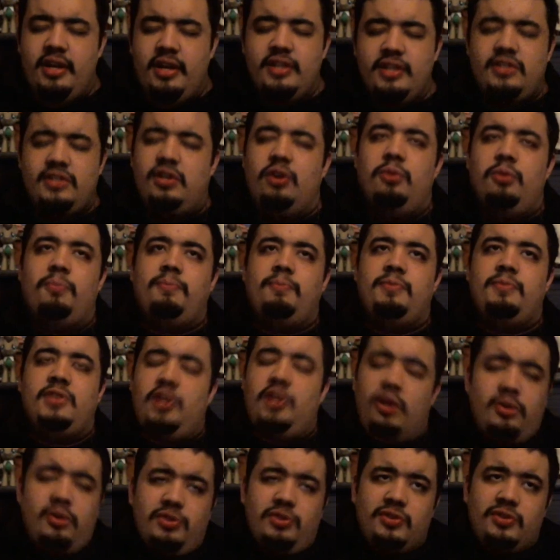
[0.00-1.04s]
So, to
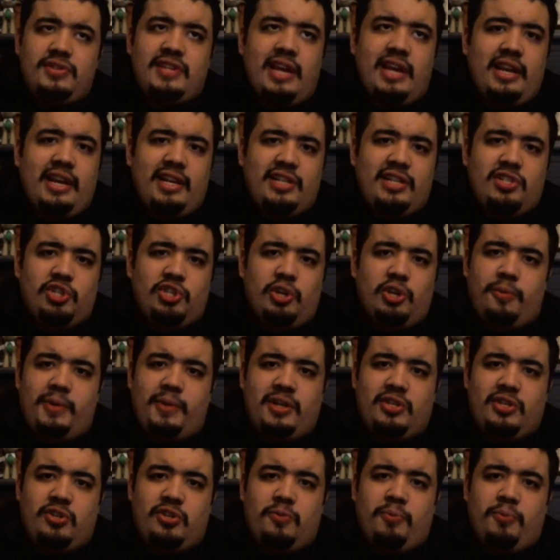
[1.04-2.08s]
those who say this should have been
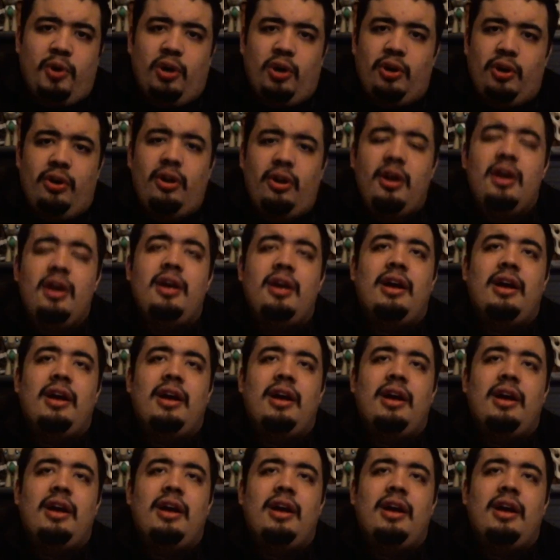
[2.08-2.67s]
a 2-parter,